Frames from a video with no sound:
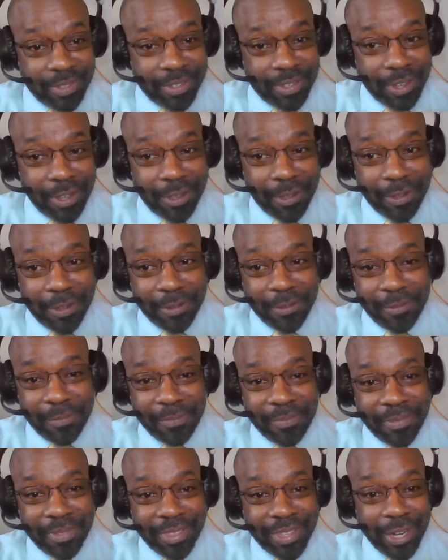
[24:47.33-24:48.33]
So
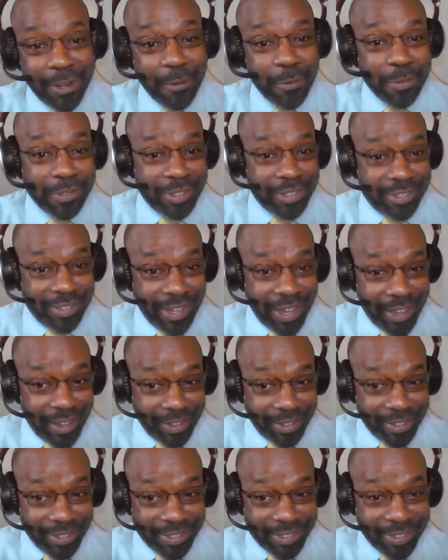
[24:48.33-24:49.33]
here was a
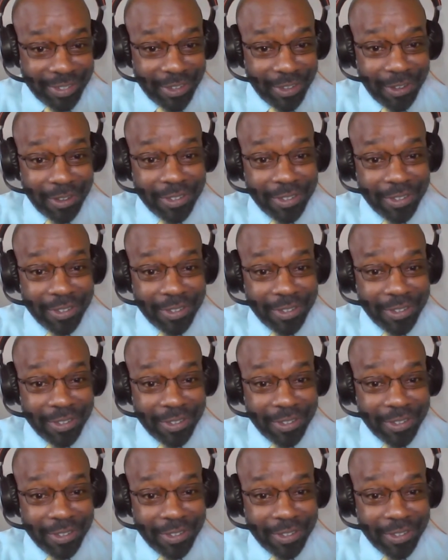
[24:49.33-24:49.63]
challenge.